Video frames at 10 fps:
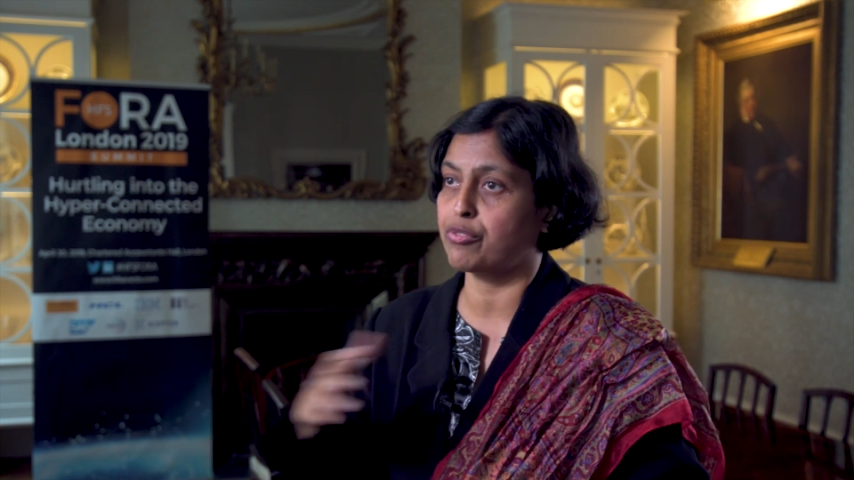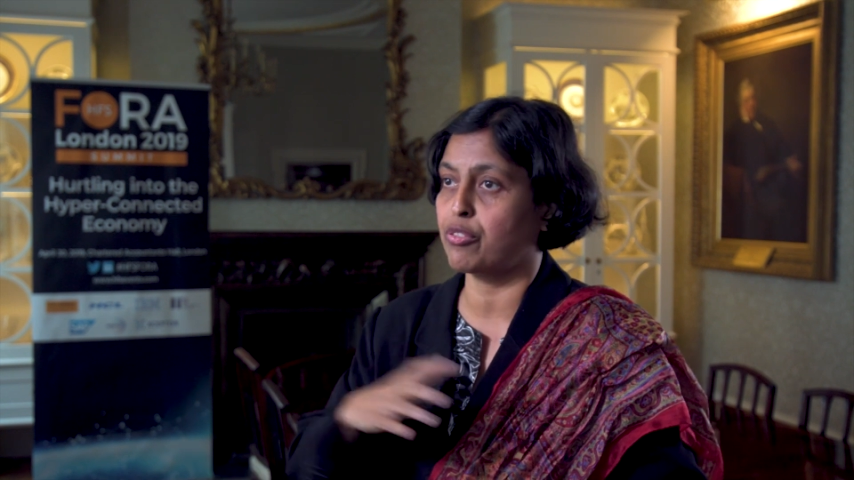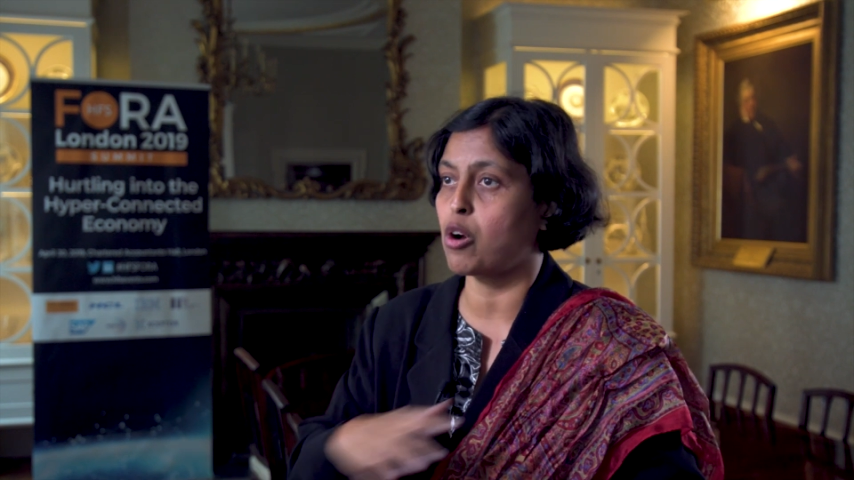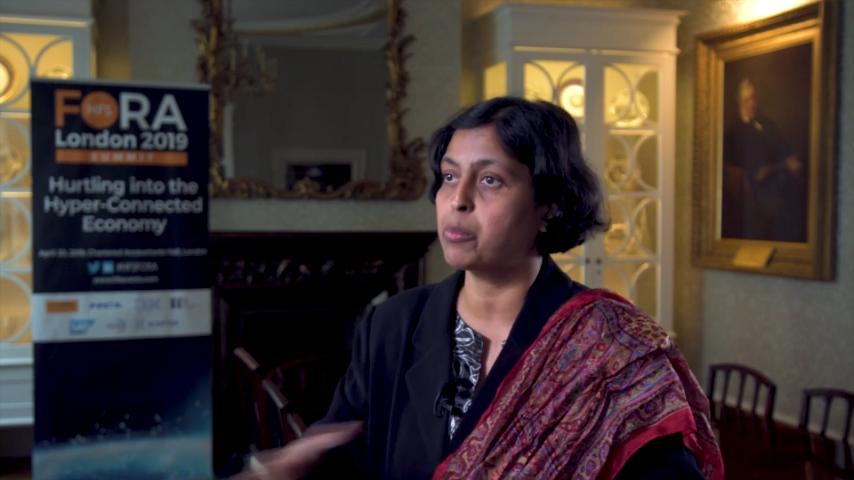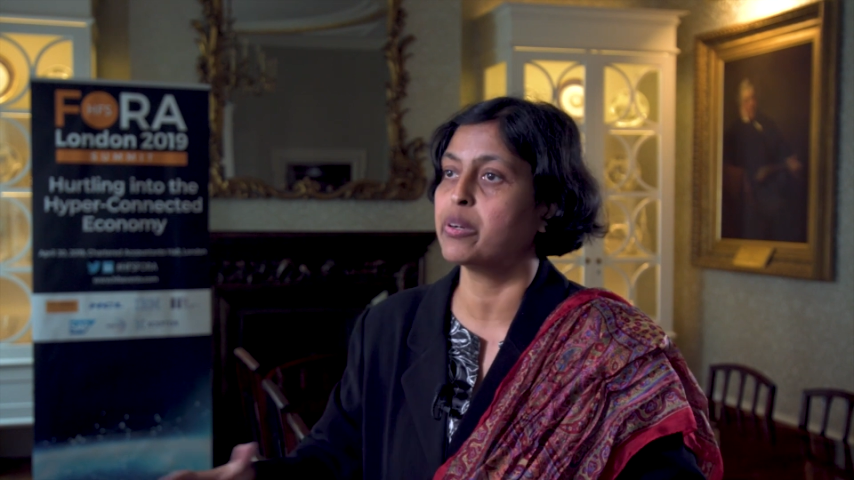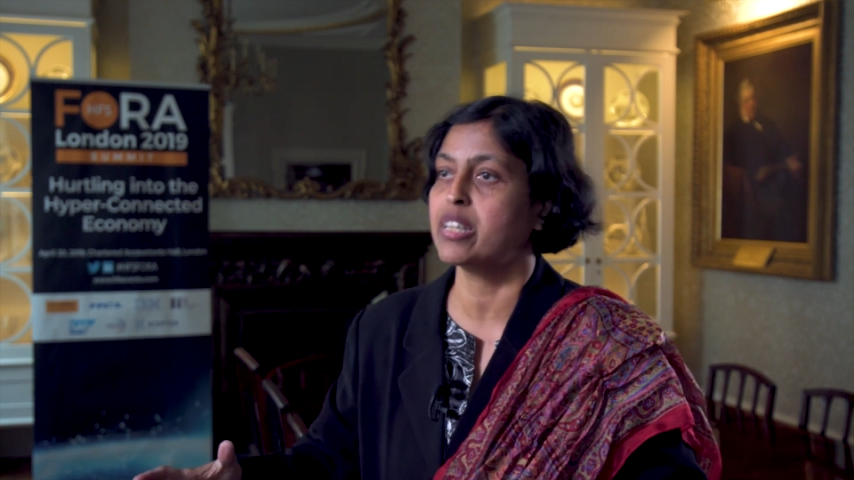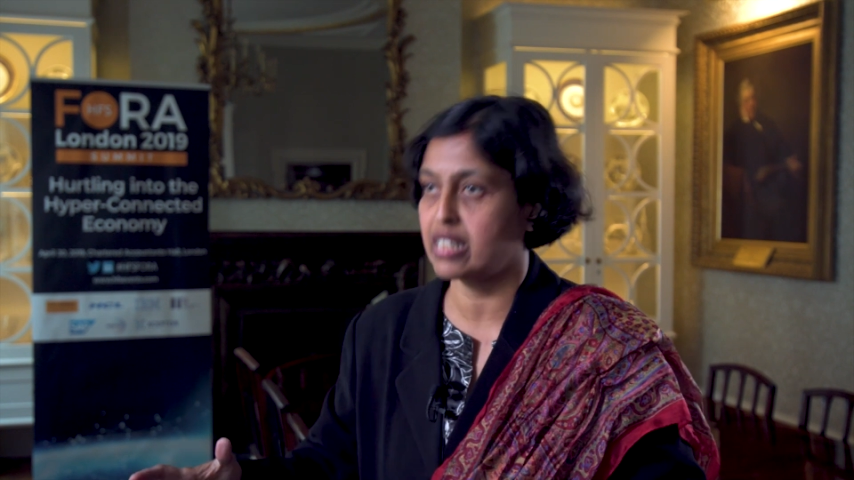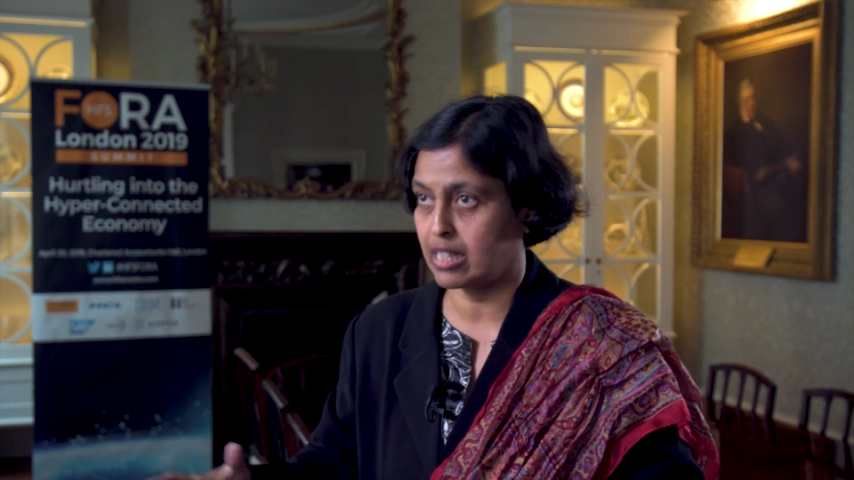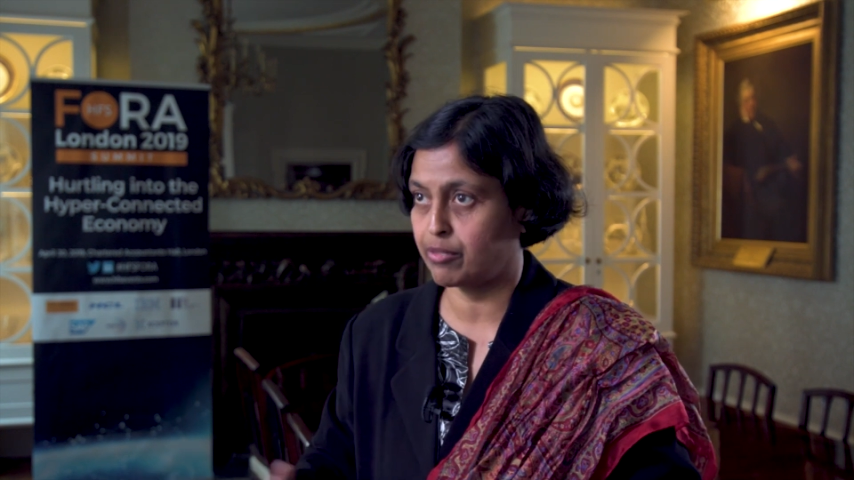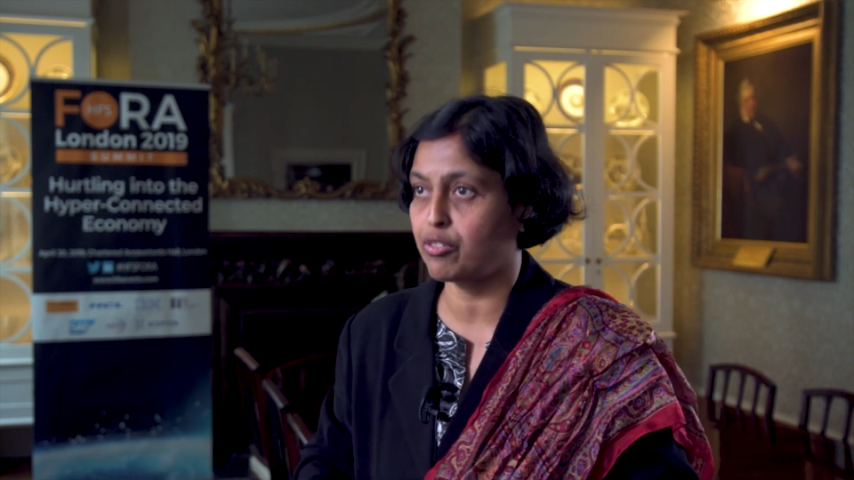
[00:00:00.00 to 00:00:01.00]

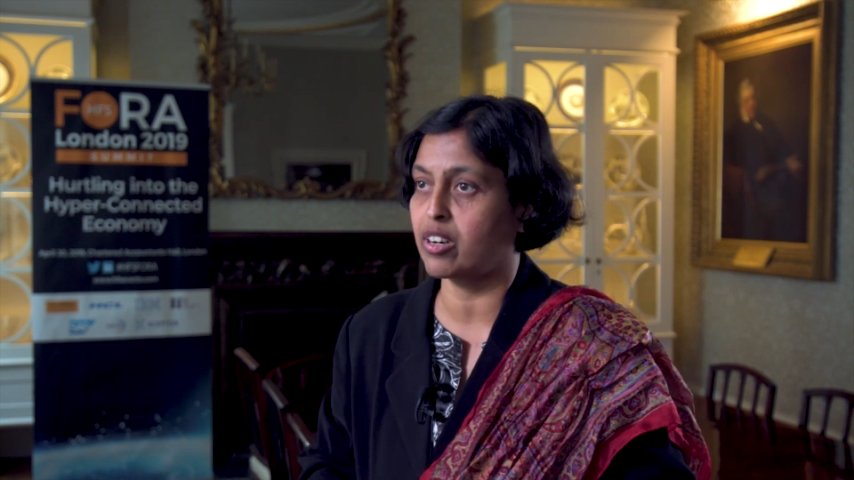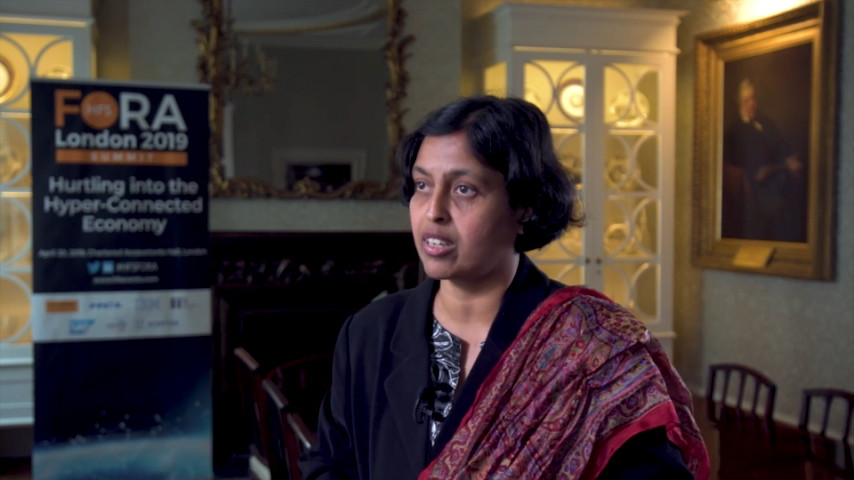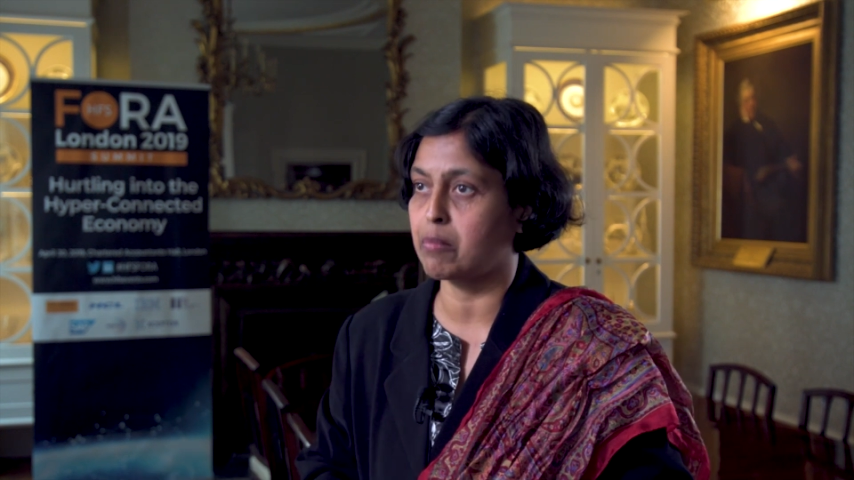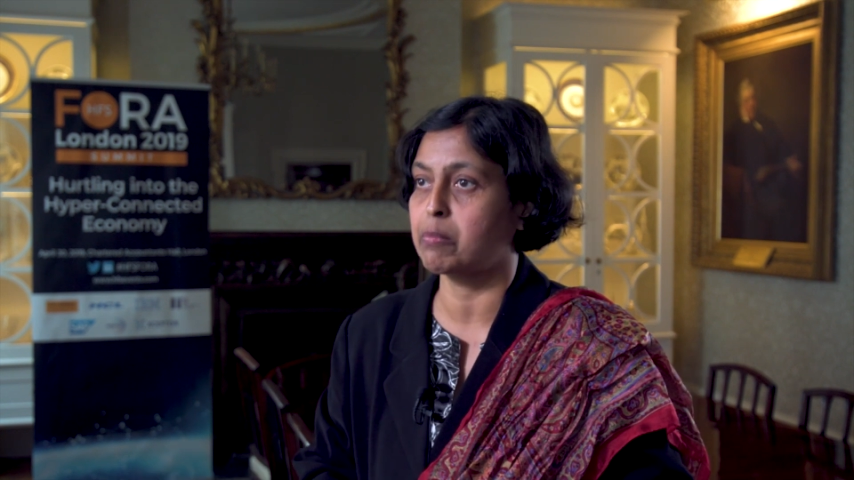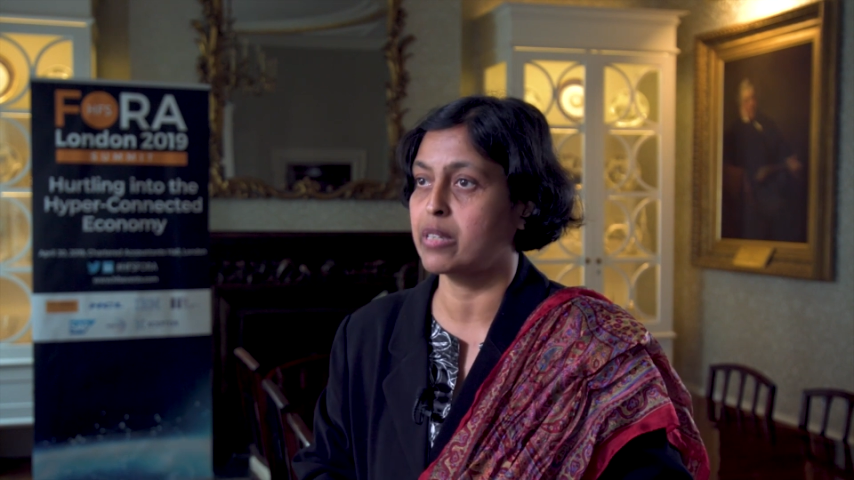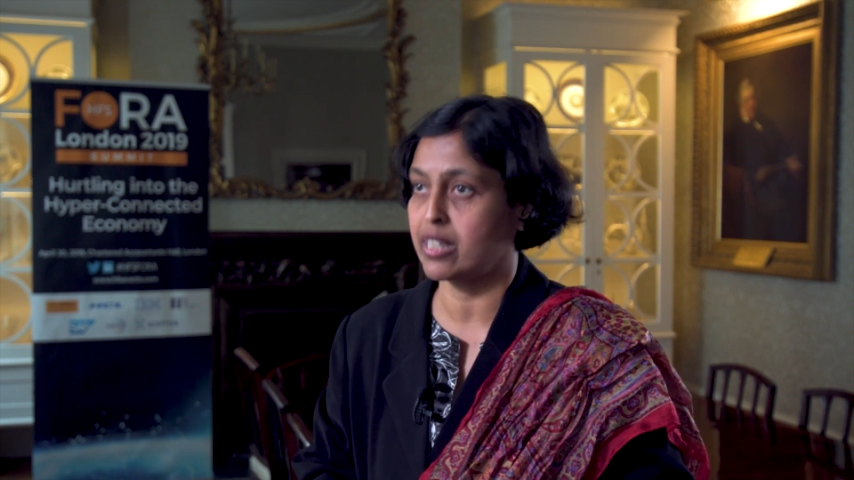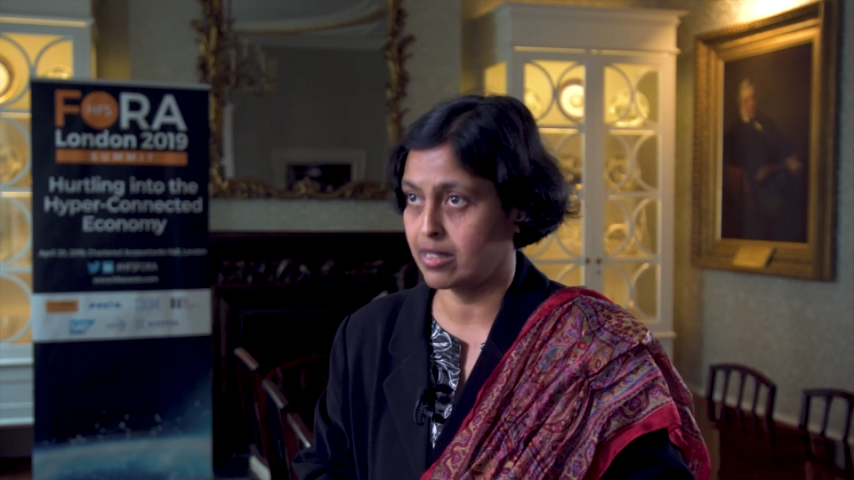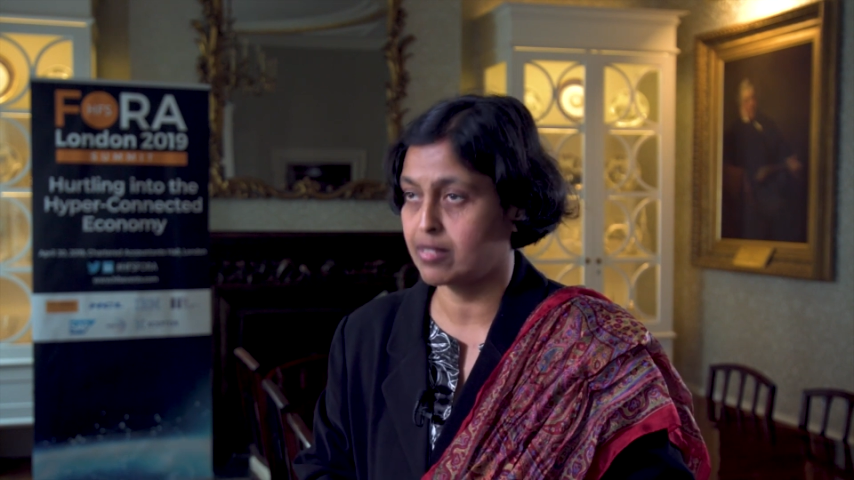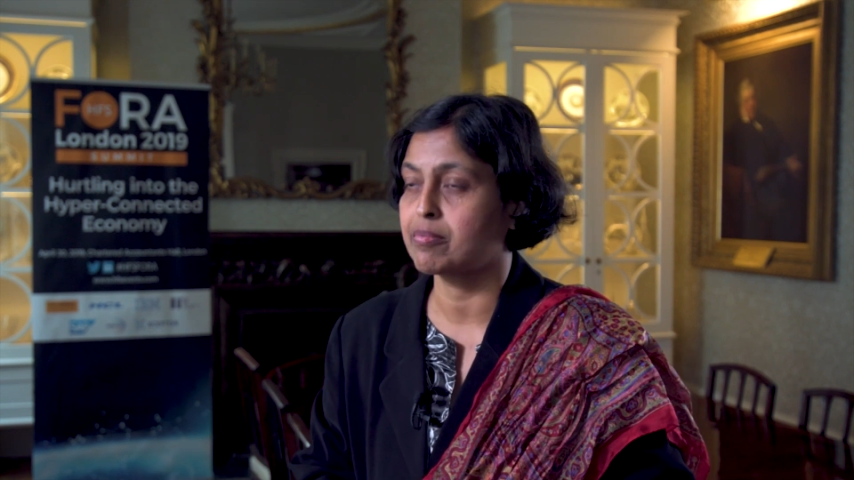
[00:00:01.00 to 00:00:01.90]
operating for a company.